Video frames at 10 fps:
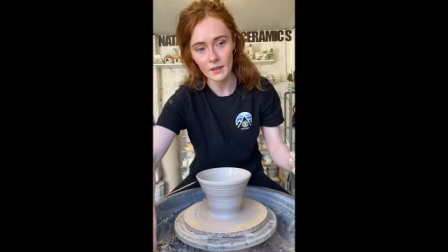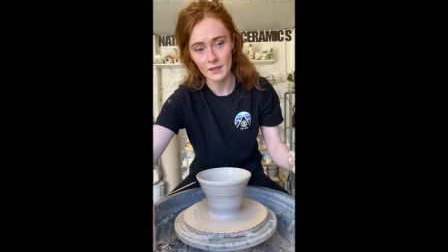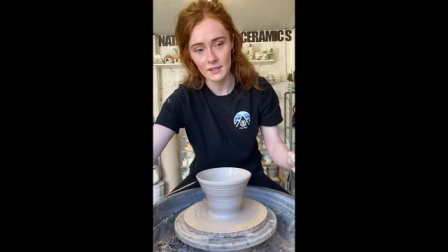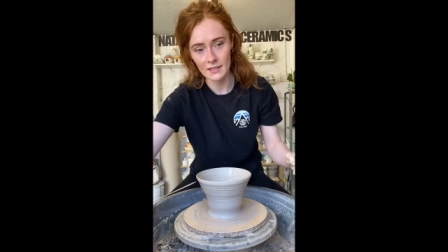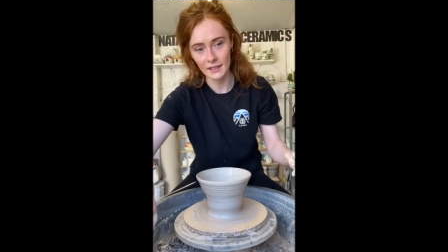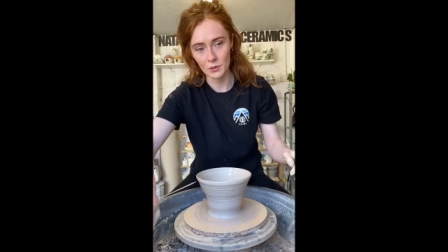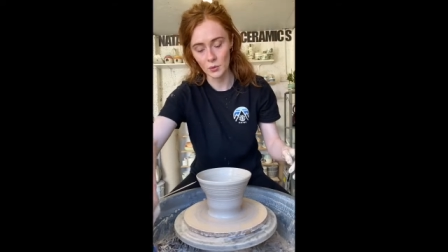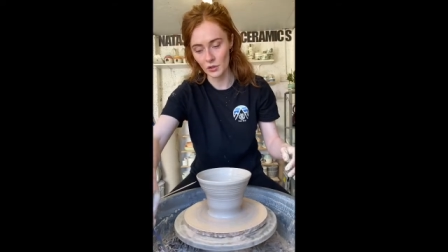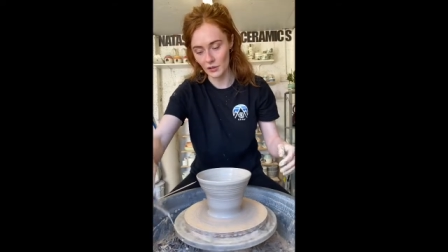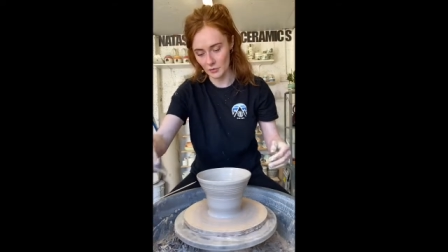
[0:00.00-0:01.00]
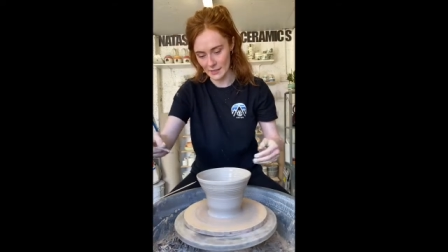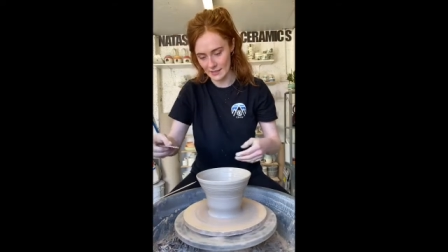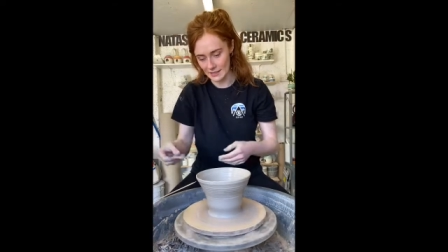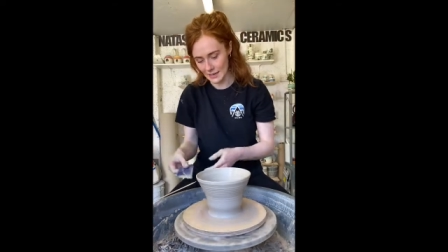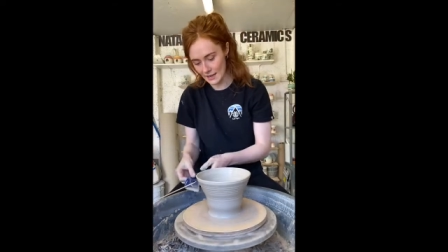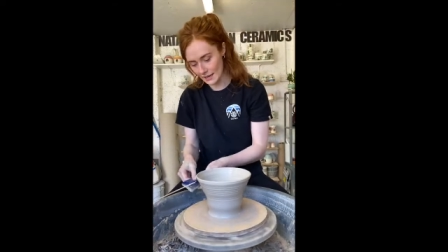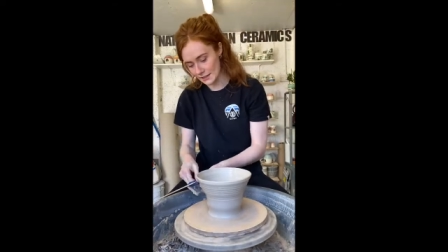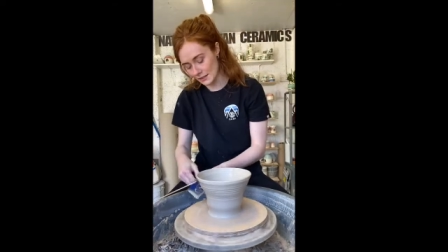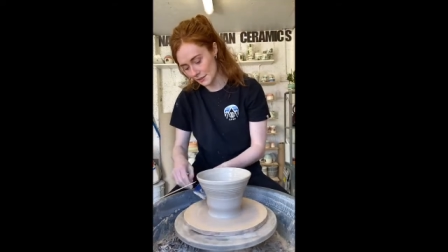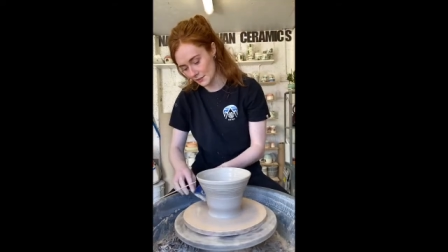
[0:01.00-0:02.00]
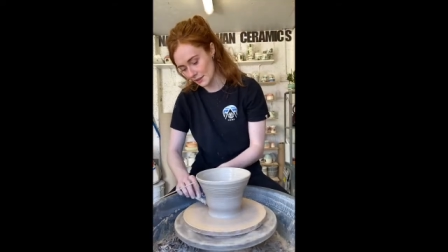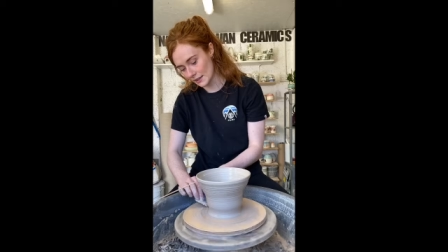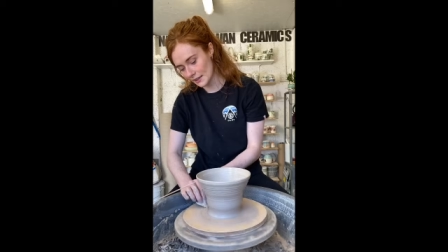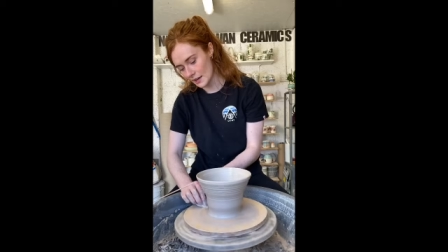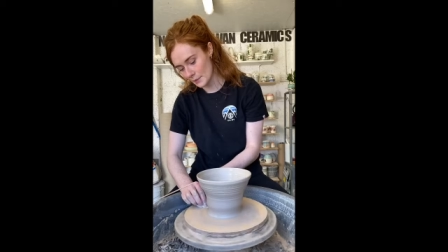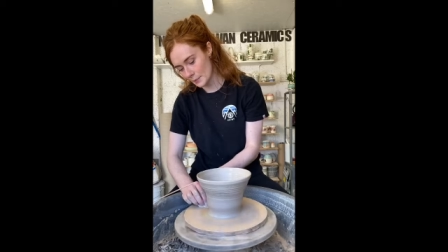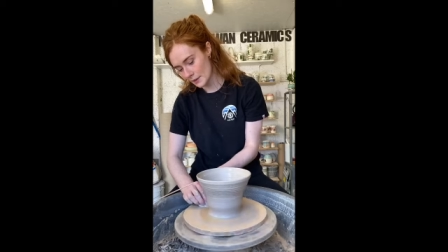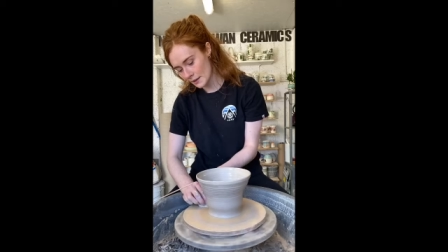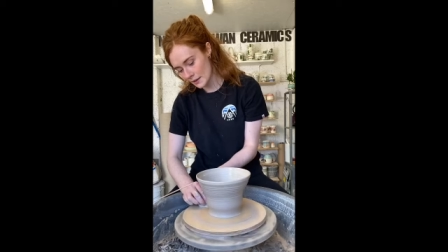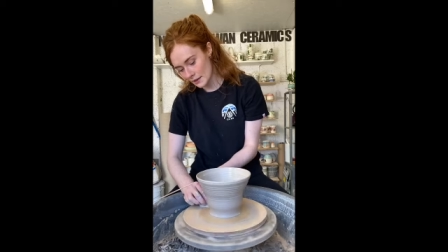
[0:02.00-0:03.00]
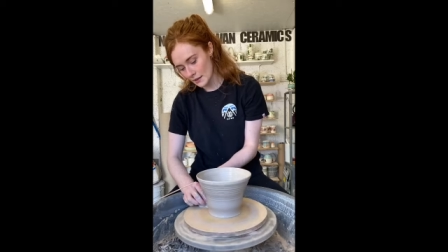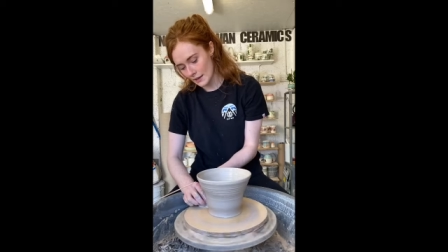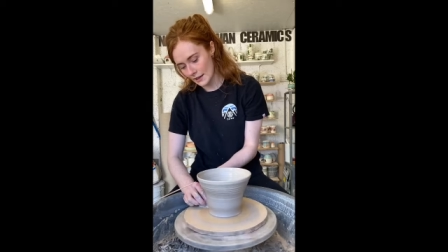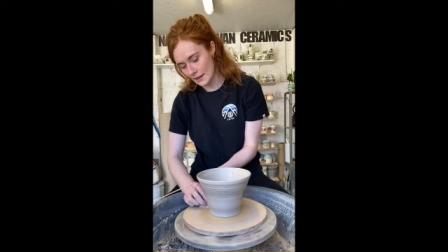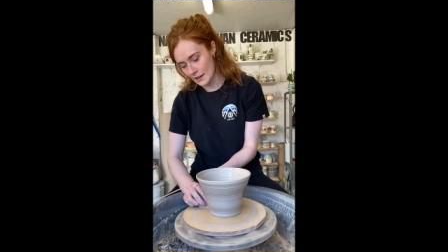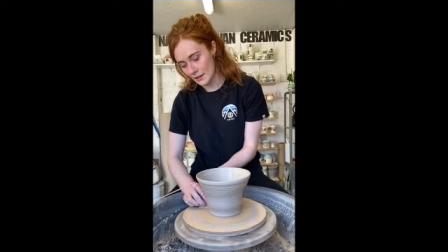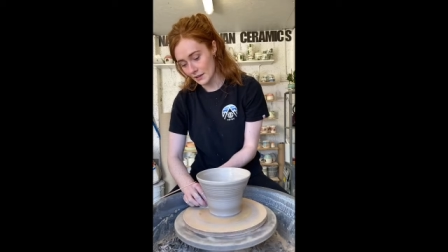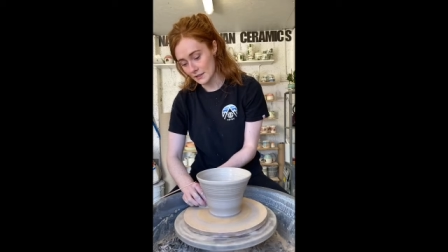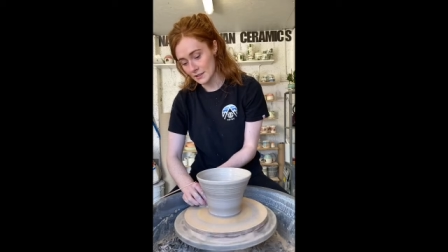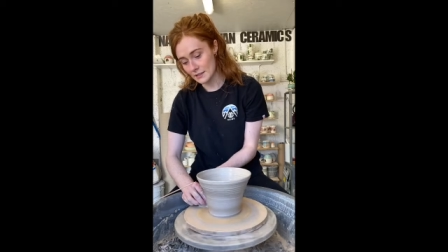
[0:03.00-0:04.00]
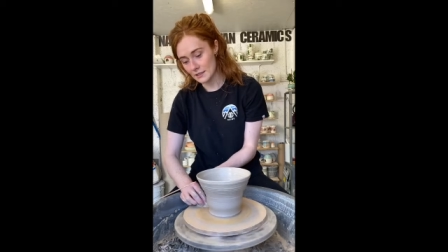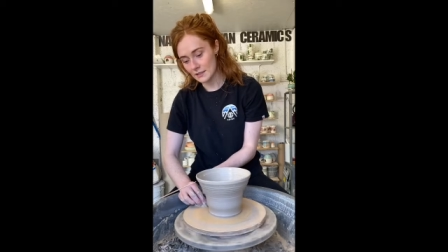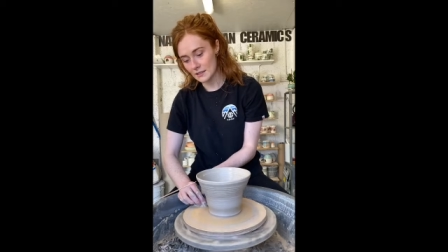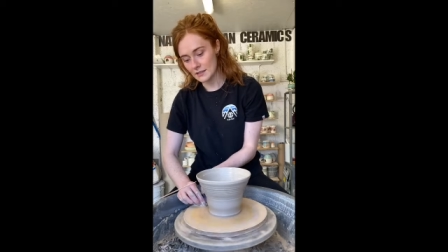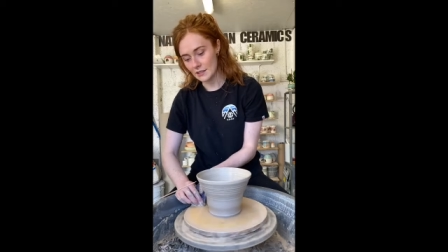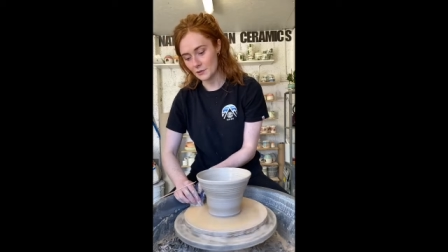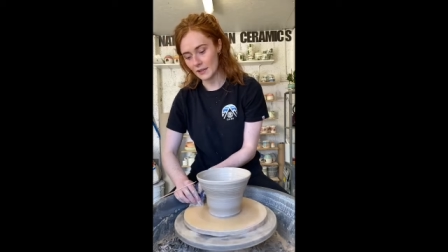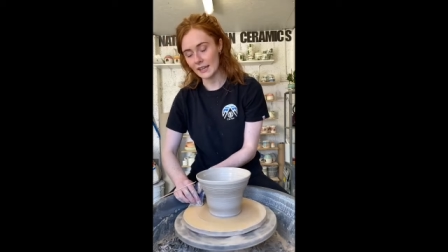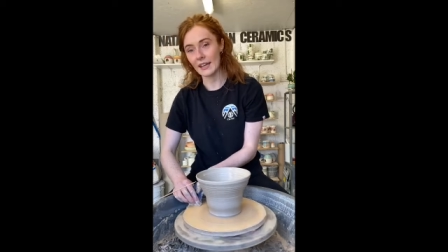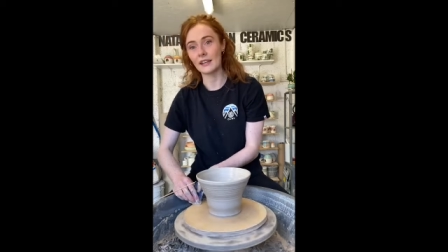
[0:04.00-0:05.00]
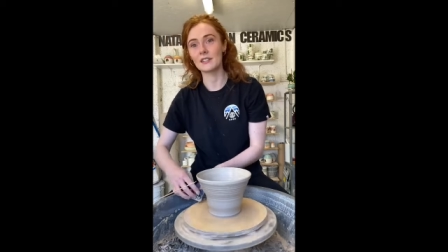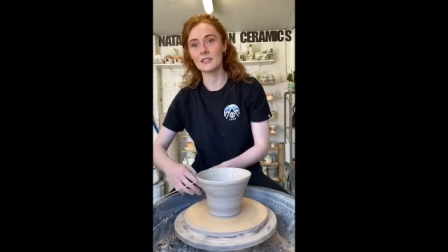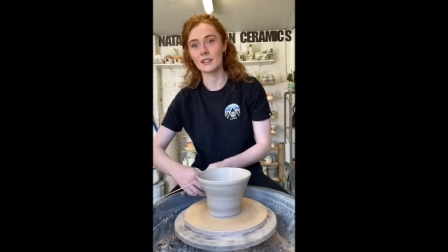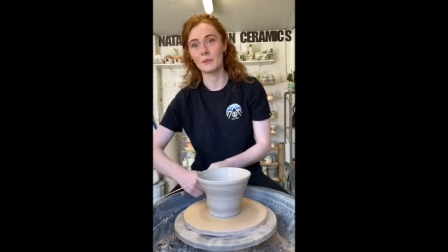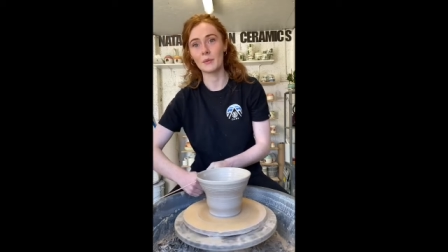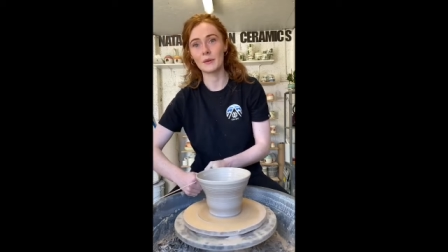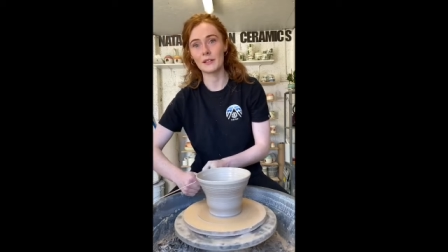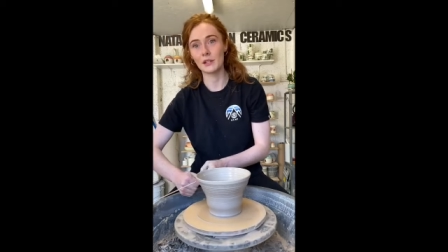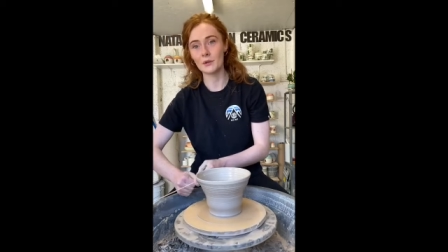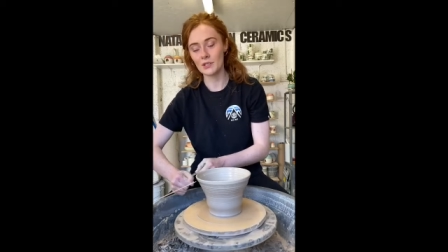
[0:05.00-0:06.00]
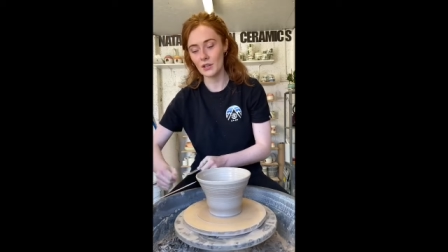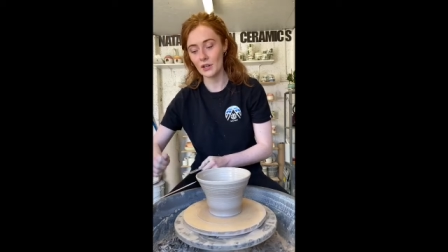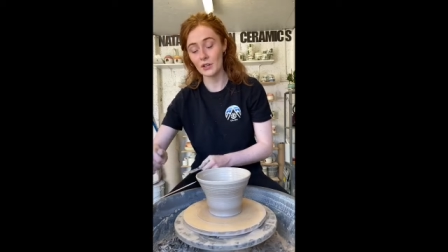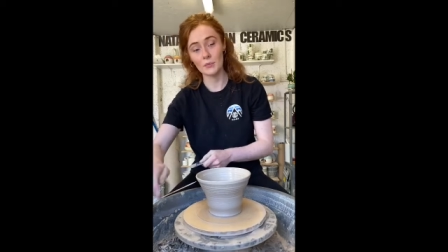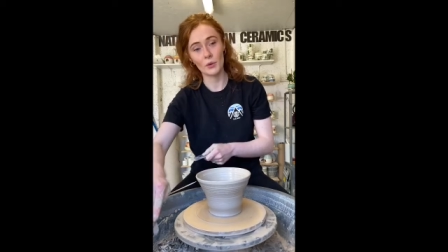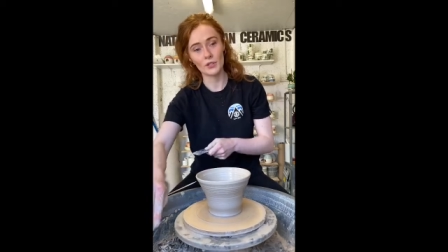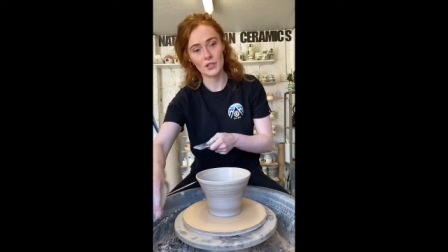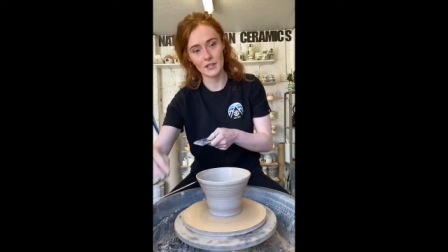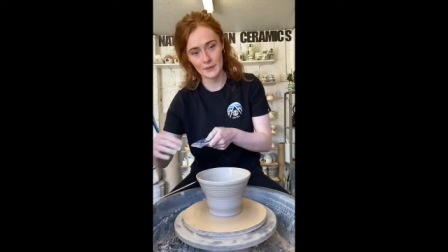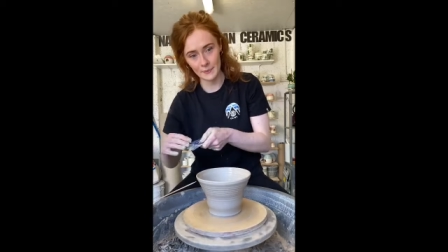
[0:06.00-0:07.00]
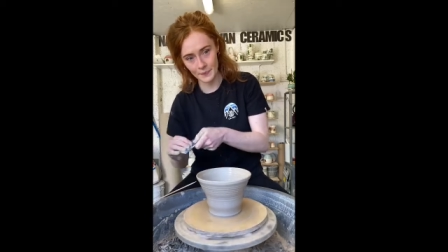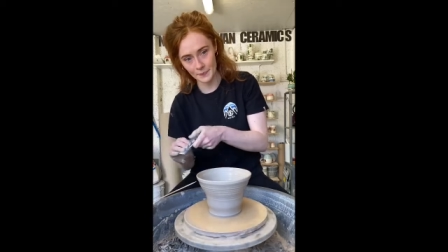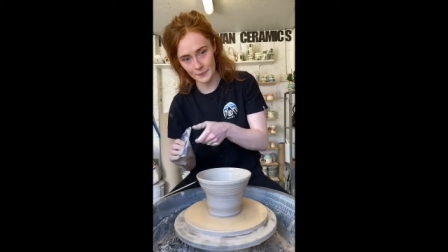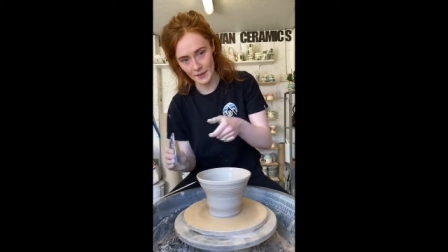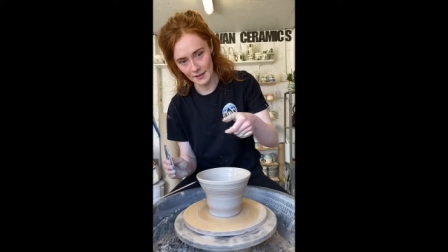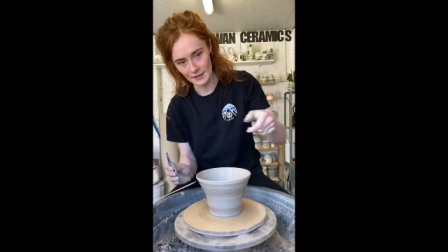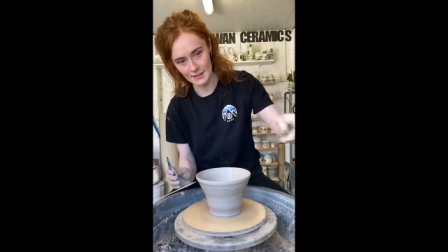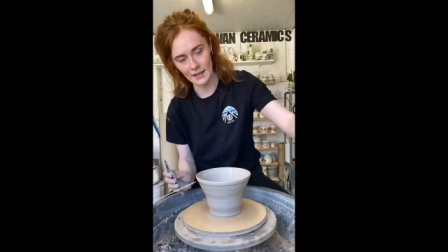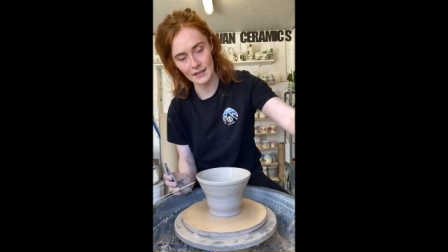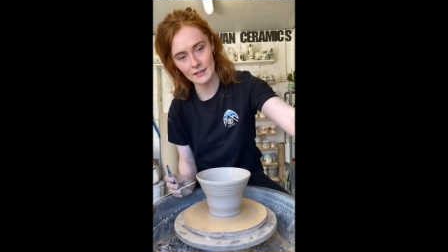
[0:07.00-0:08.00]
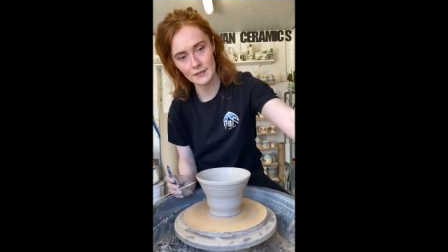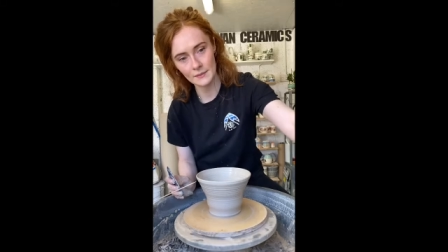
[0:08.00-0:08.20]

Just taking the water out from the inside, and I'll give it a clean up and see if we can get it to come a bit closer to the pointer at the side.